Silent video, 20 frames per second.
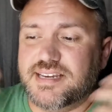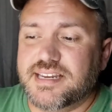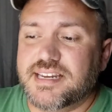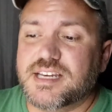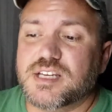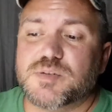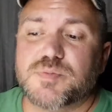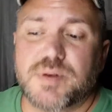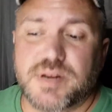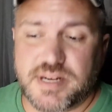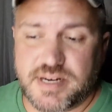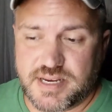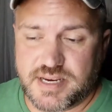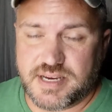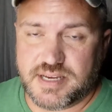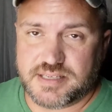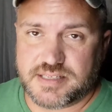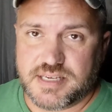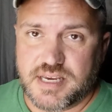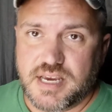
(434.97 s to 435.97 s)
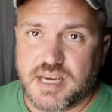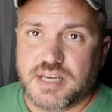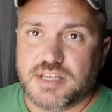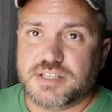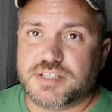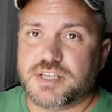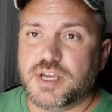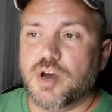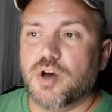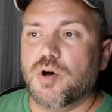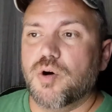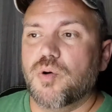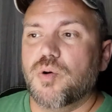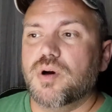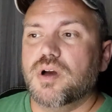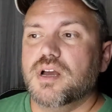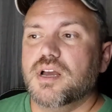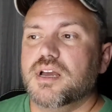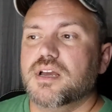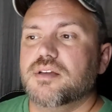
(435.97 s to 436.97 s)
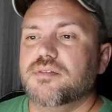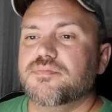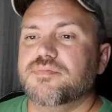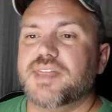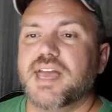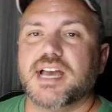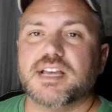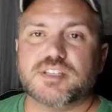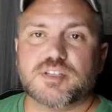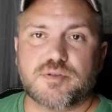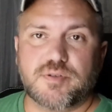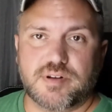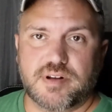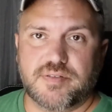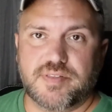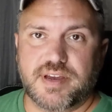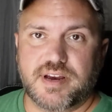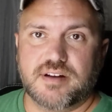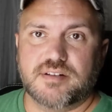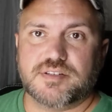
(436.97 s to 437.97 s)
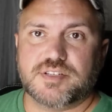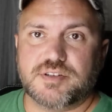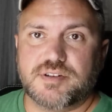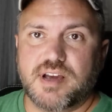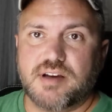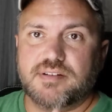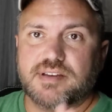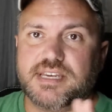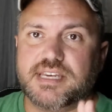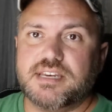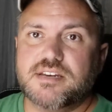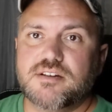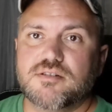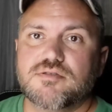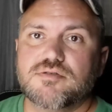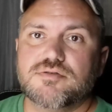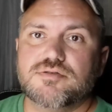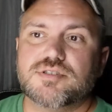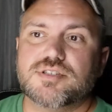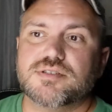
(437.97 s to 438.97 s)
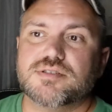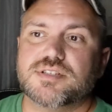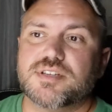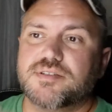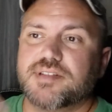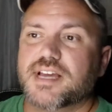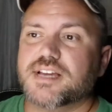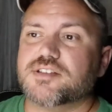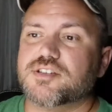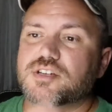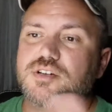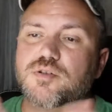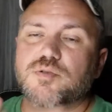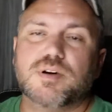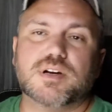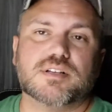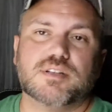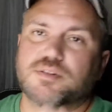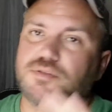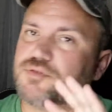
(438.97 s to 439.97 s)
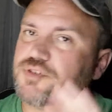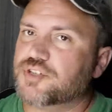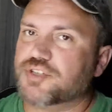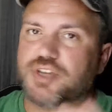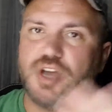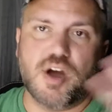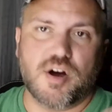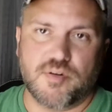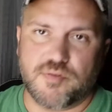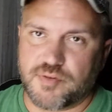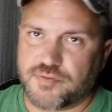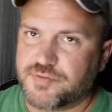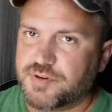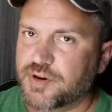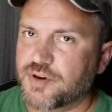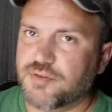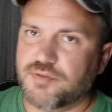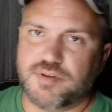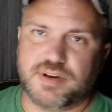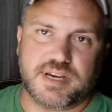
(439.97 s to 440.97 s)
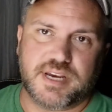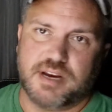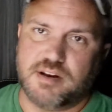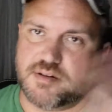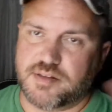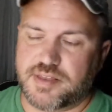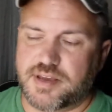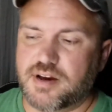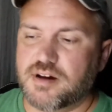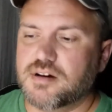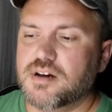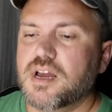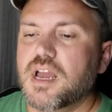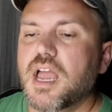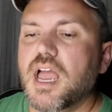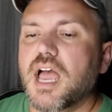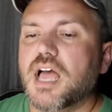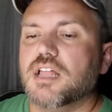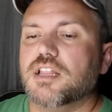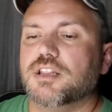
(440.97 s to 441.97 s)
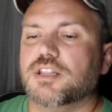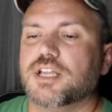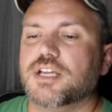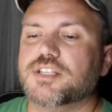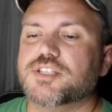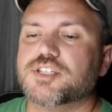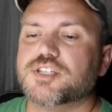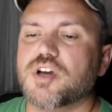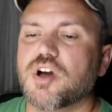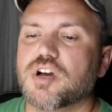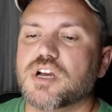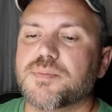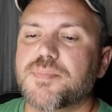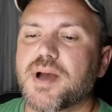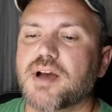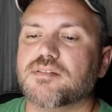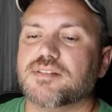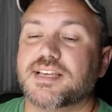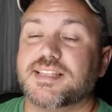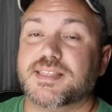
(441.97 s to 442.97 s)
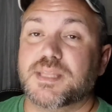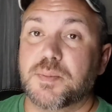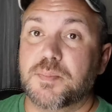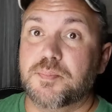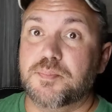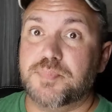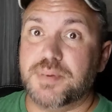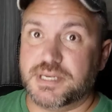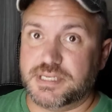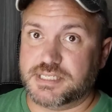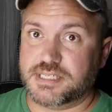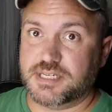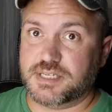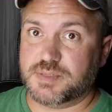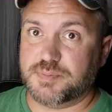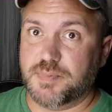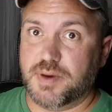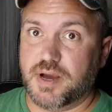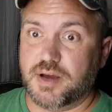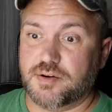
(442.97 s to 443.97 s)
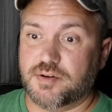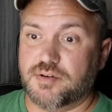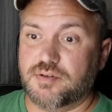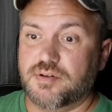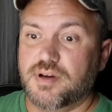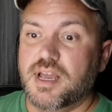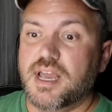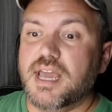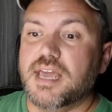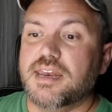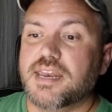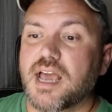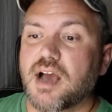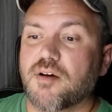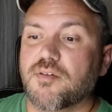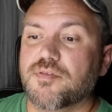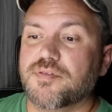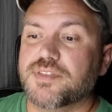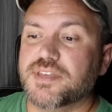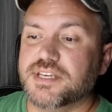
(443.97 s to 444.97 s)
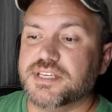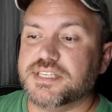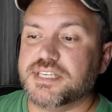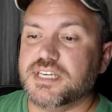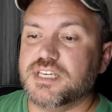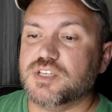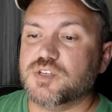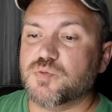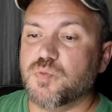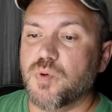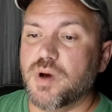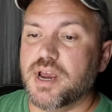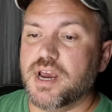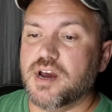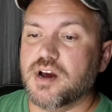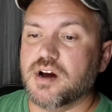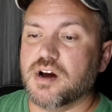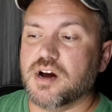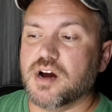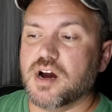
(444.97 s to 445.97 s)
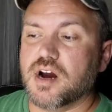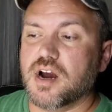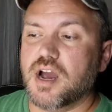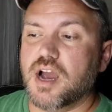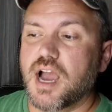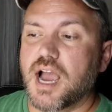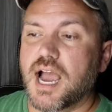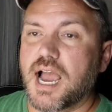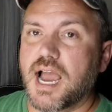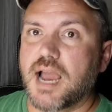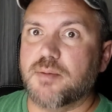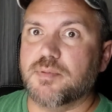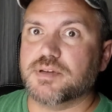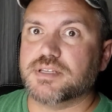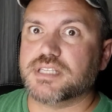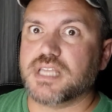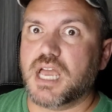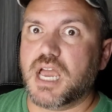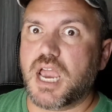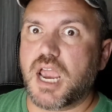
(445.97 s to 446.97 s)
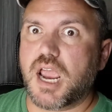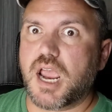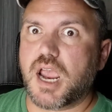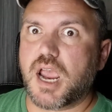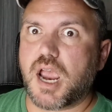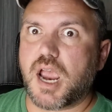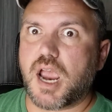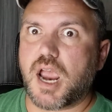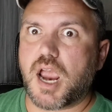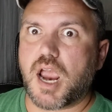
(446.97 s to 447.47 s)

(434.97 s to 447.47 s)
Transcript: it is what it is. So that's going on there. So now so that's a quick little just overview here and there. Let's talk about the business model. Now this is where I was like,